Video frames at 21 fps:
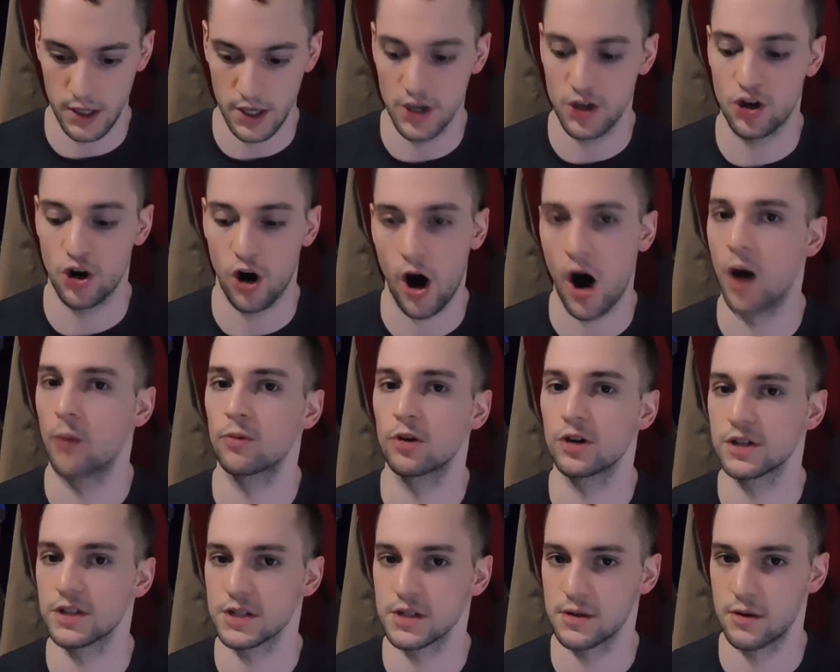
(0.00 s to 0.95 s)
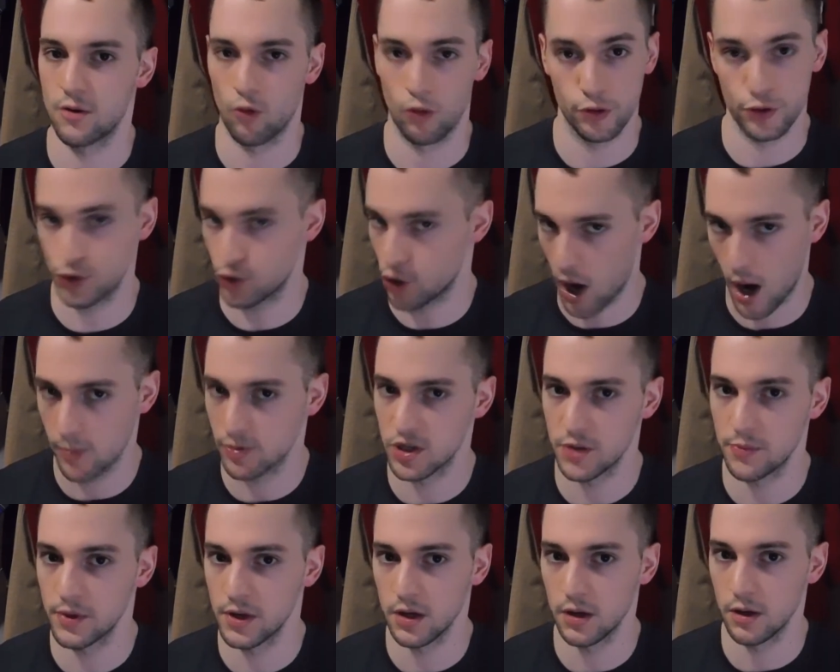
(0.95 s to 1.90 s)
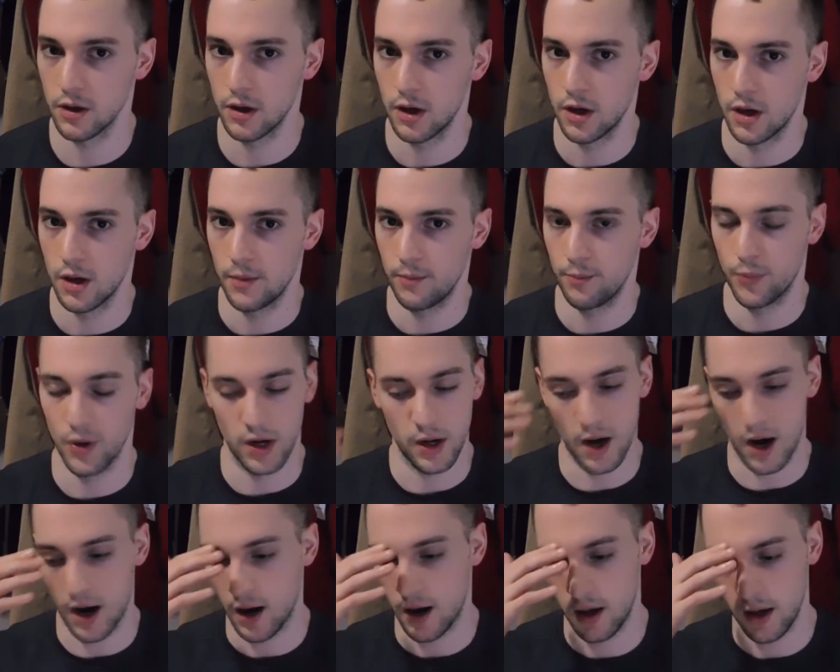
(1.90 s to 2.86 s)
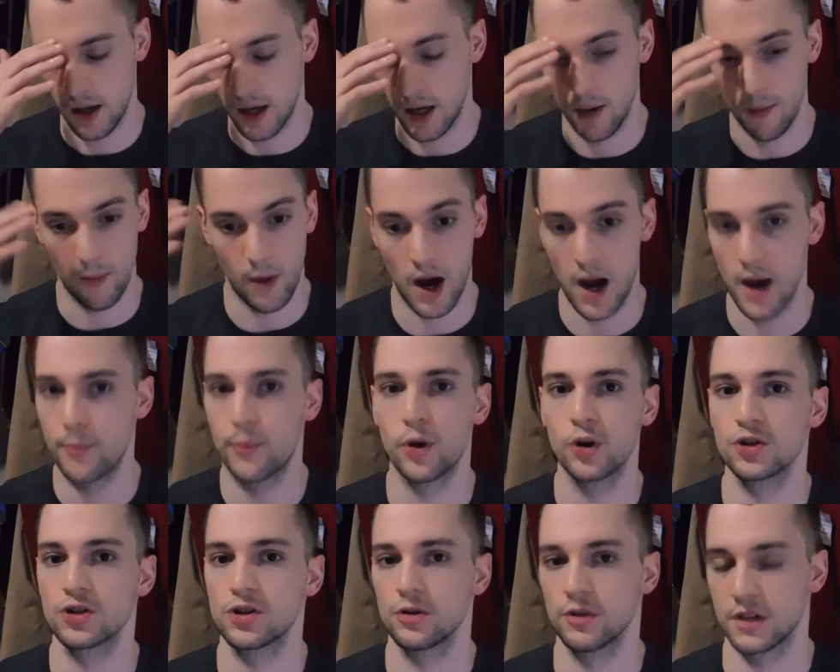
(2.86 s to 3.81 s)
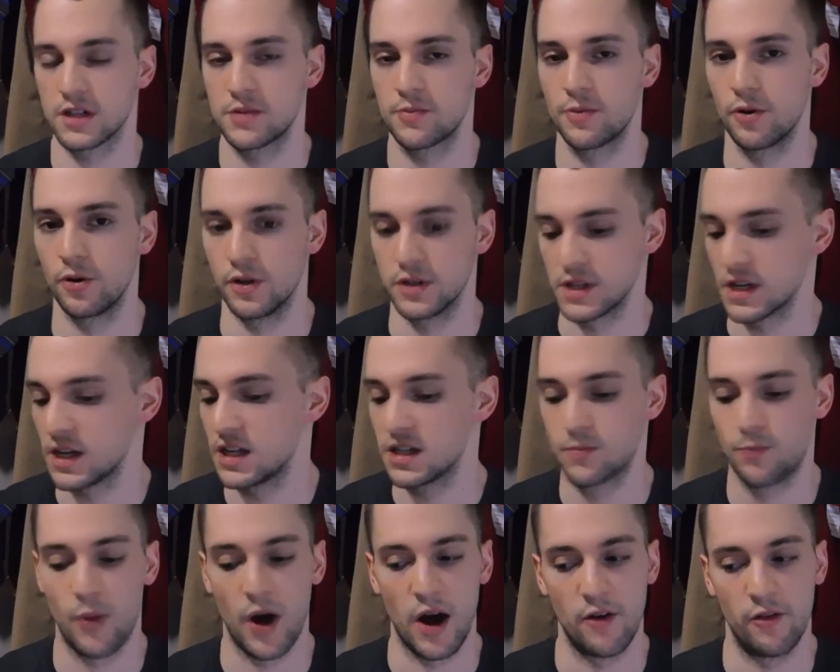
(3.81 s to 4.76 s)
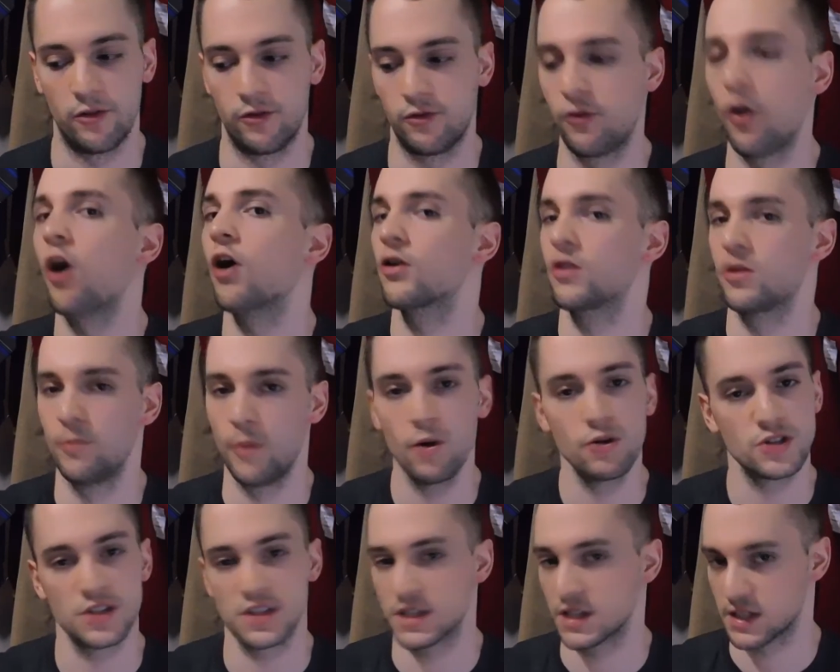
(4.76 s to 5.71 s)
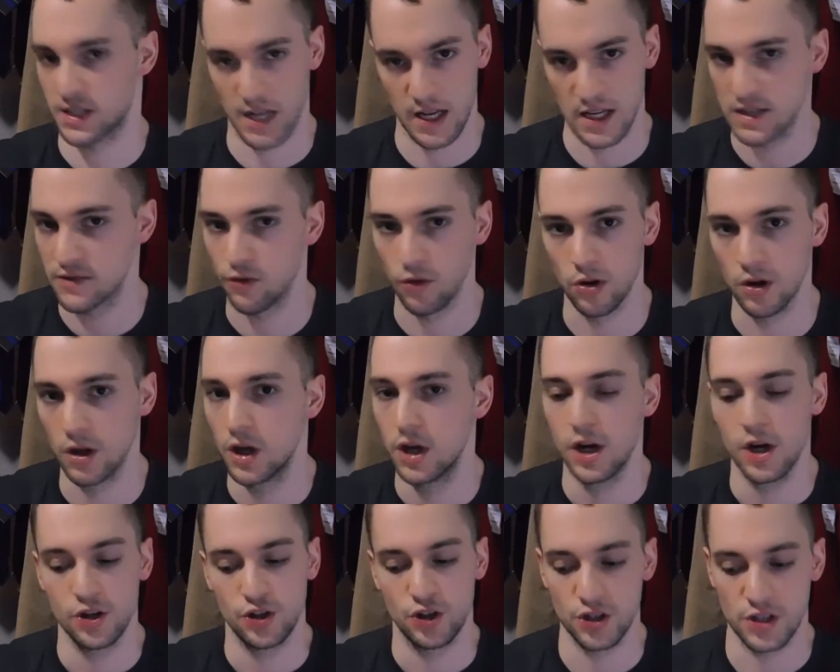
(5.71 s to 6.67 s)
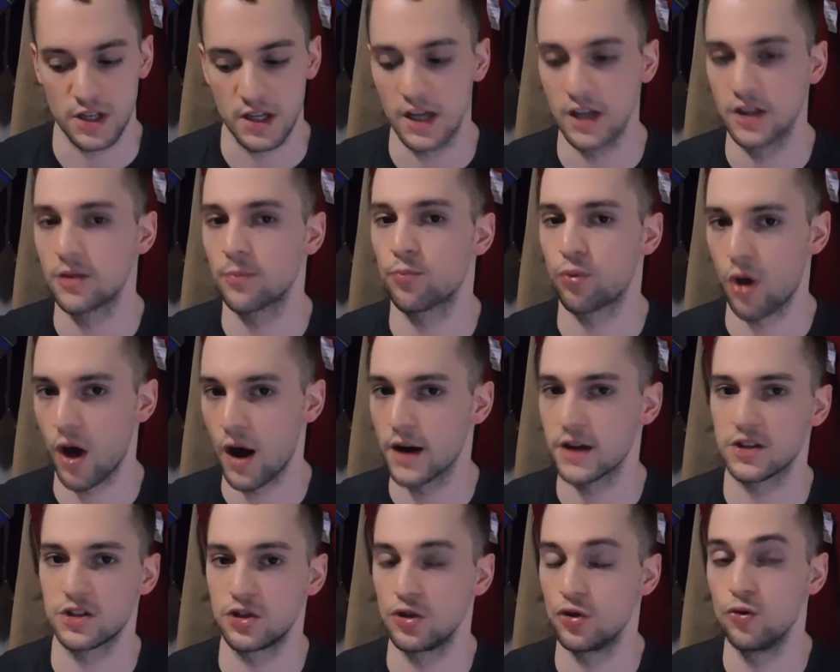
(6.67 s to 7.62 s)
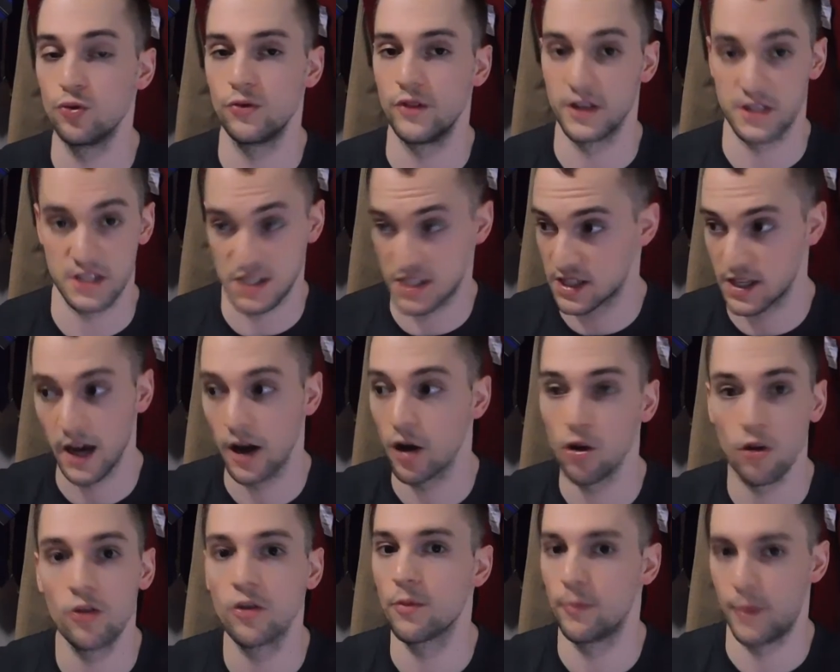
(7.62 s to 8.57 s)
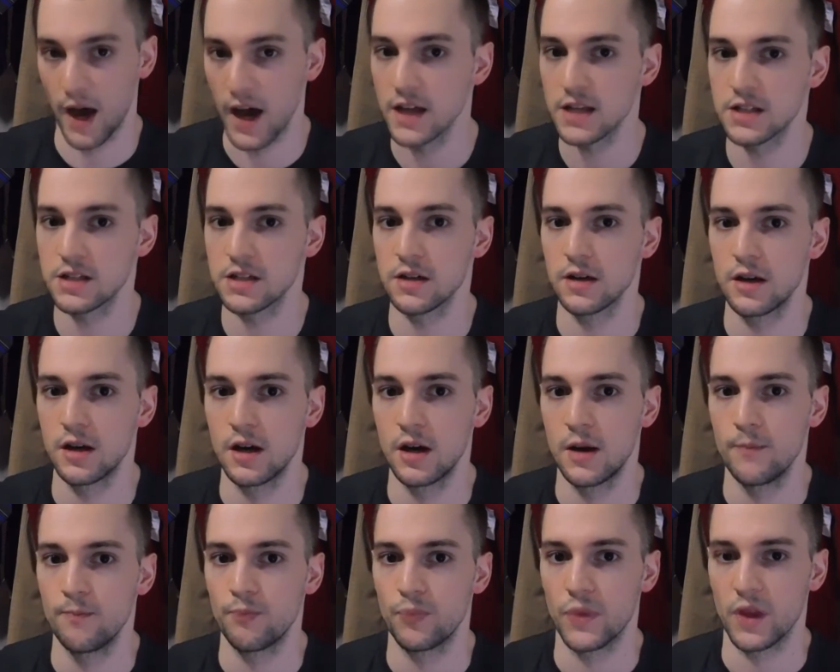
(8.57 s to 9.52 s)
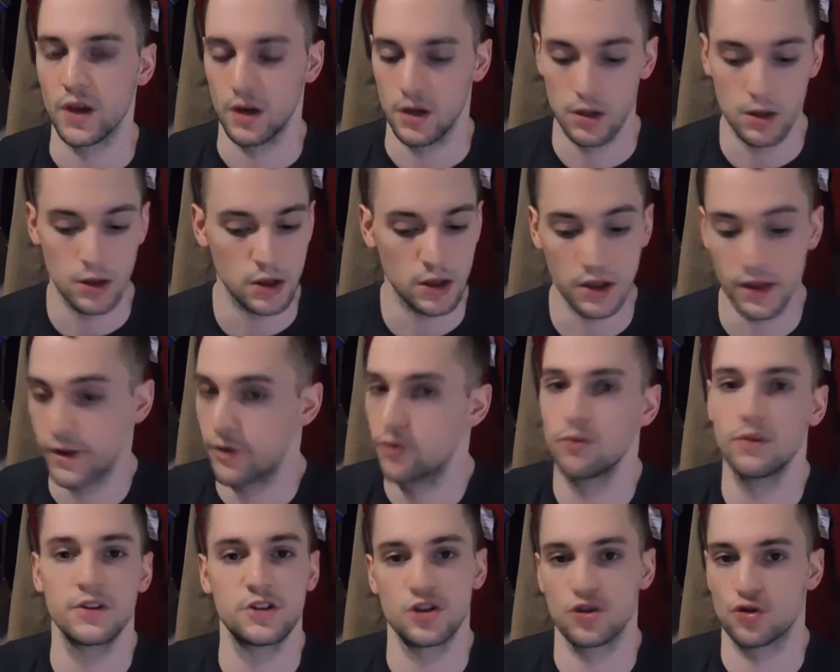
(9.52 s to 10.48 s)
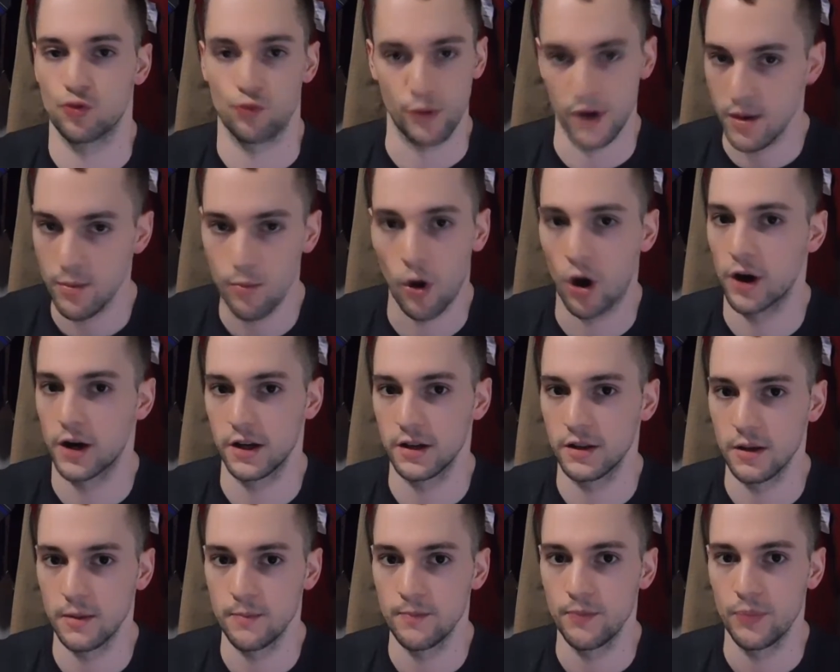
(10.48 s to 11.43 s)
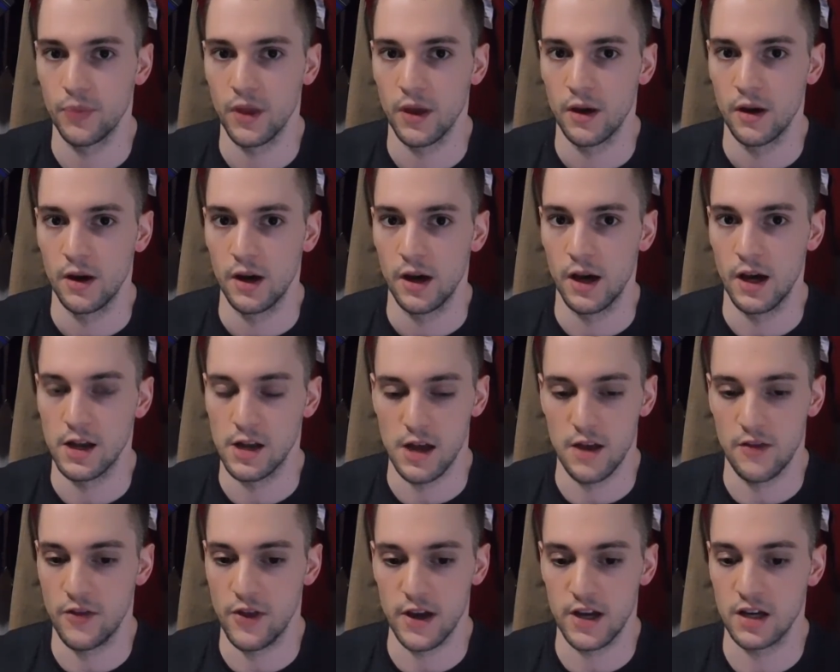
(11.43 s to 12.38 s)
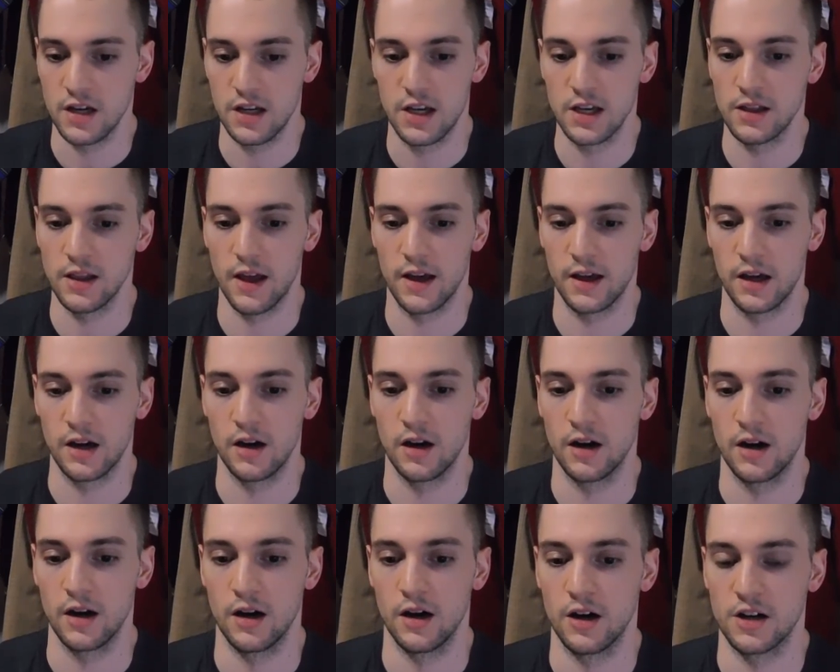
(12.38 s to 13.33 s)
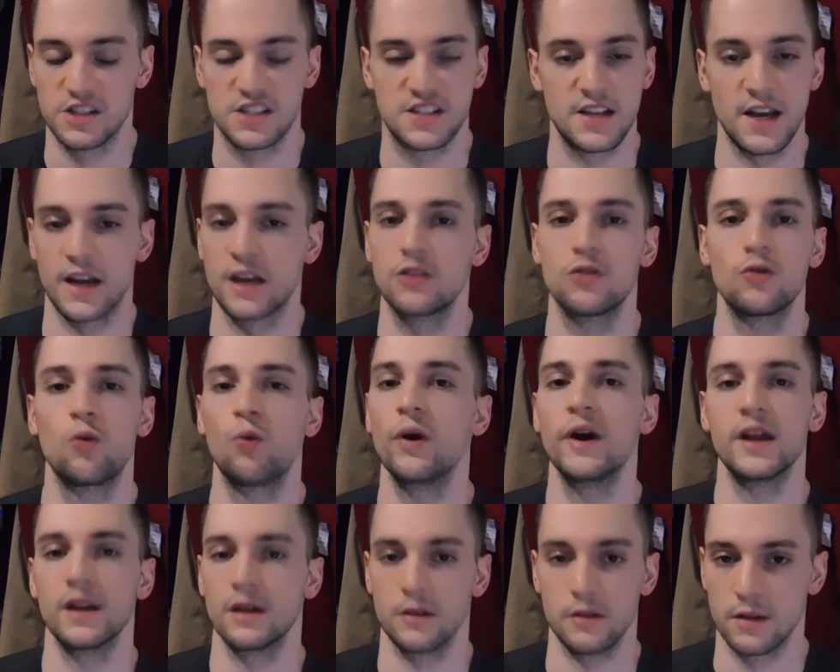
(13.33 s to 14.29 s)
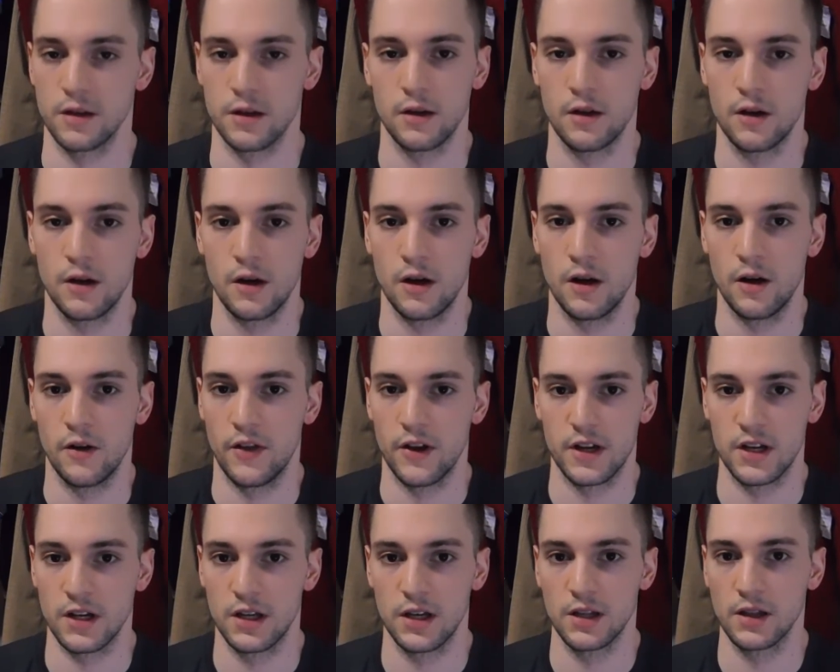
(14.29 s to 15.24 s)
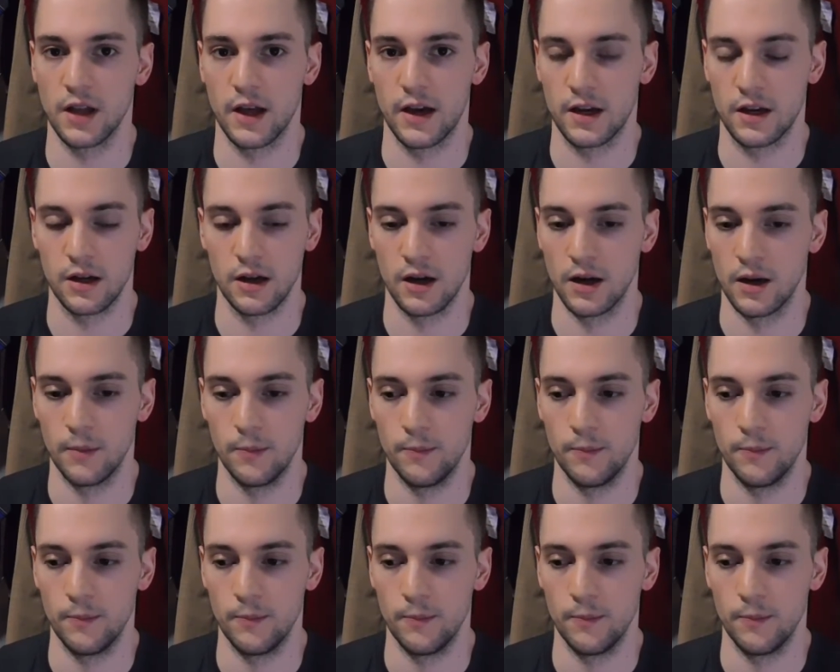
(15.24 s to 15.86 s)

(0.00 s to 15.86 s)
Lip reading: e-commerce or dropshipping, but in my personal experience, it is by far the most successful. Just get the products that sell the best, literally just remarket them, and they can get like a second wind. They can get like